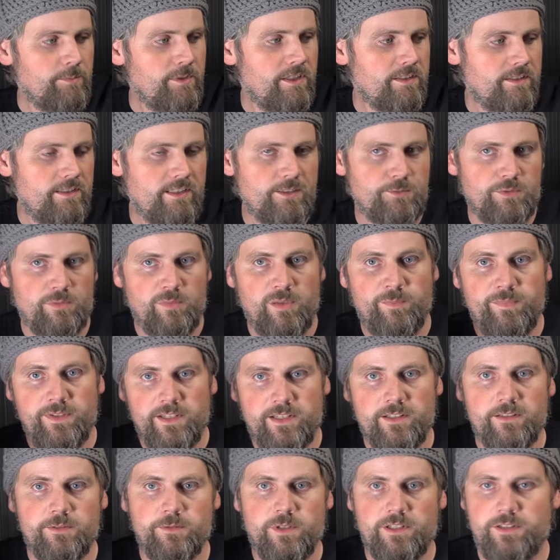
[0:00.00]
I'm guessing it will be
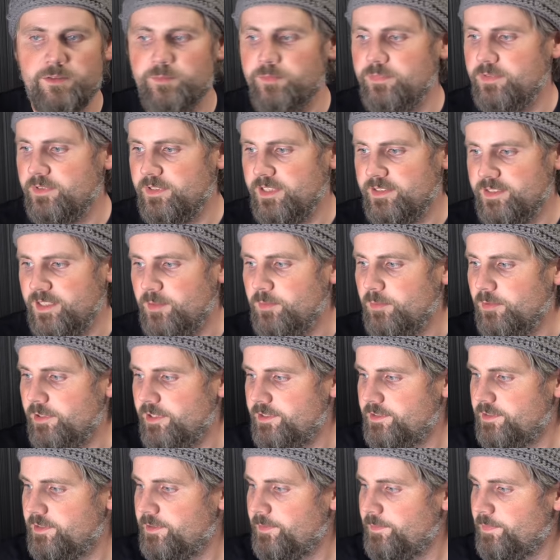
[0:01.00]
bigger when you assemble
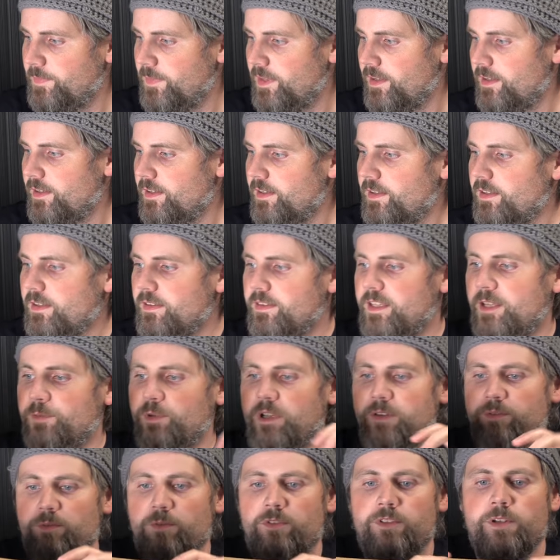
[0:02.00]
it. Then
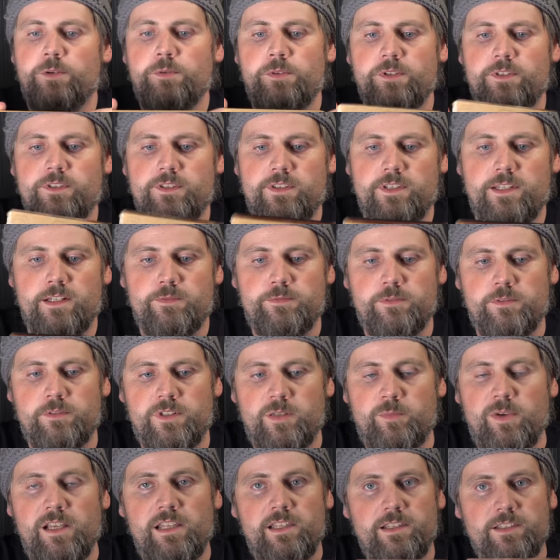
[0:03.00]
we have some tokens here for
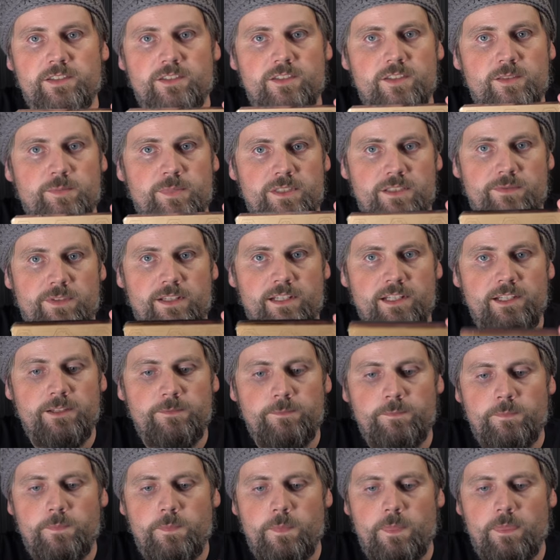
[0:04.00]
Rebellion specifically,
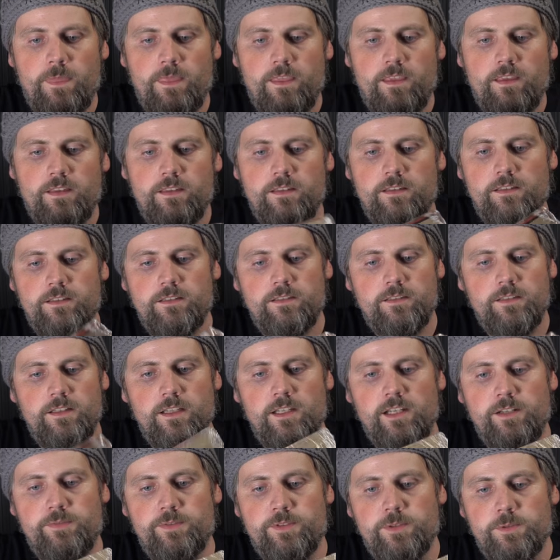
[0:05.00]

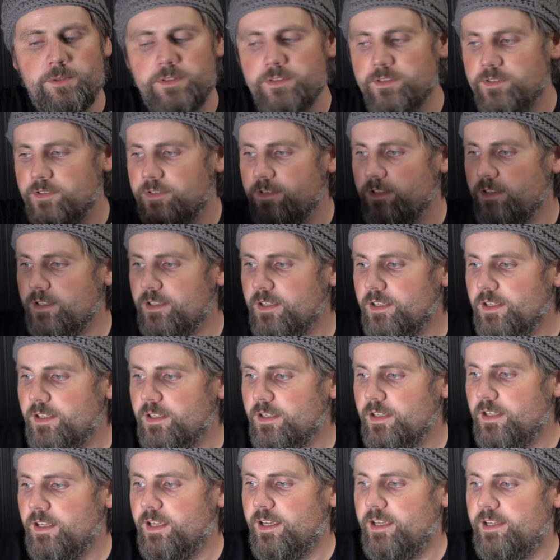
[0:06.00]
a lot of tokens,
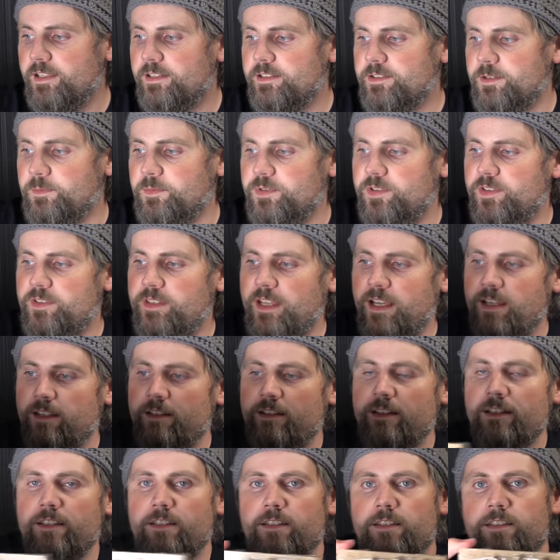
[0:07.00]
and some
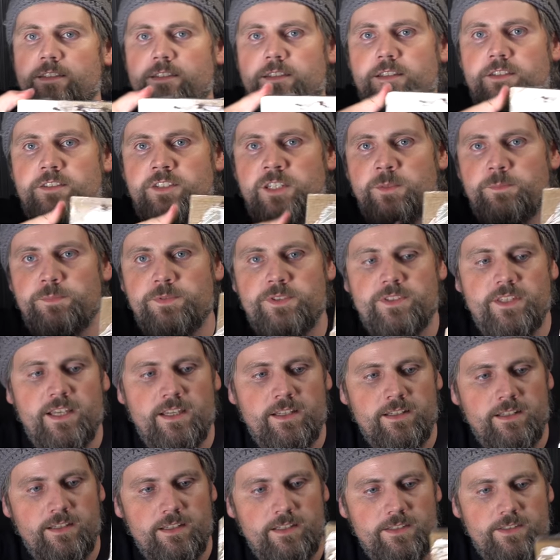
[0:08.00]
standees, the ship
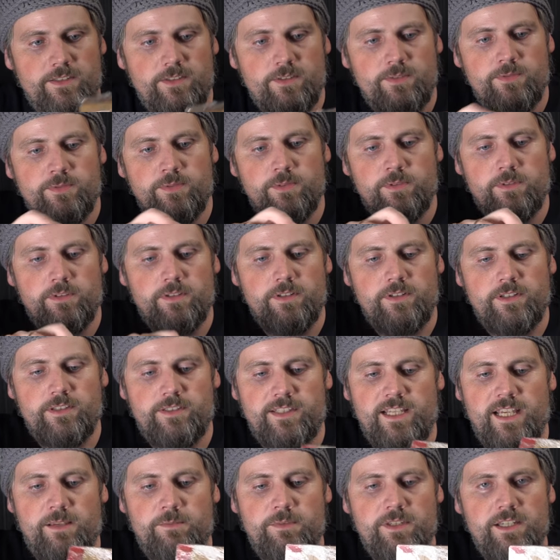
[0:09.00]
standees for the
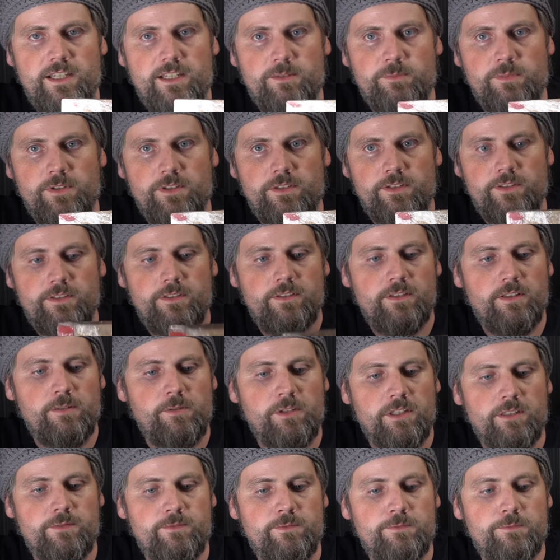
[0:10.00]
same game. I'm
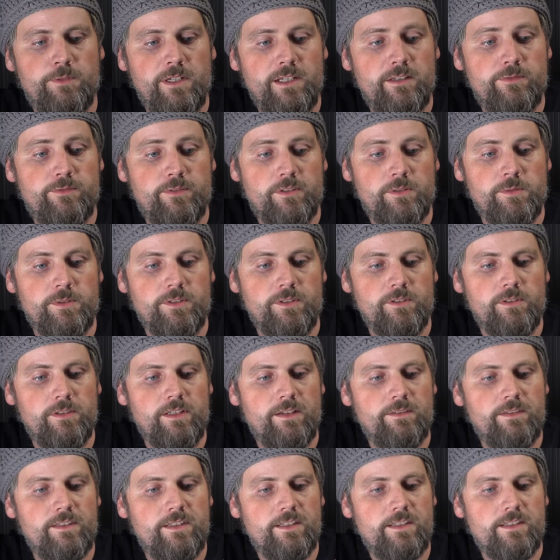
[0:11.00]
looking very forward to
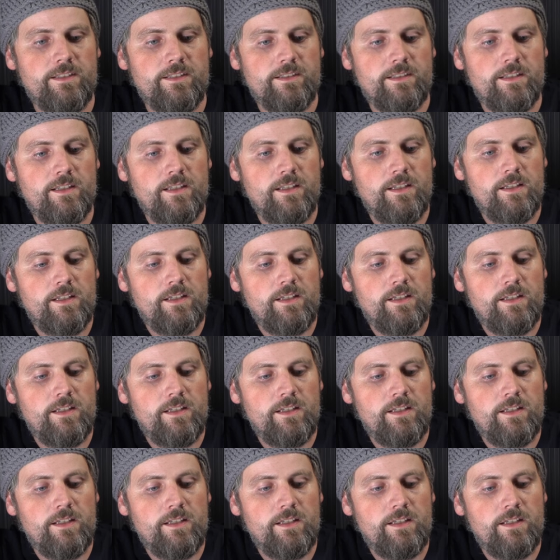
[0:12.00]
having these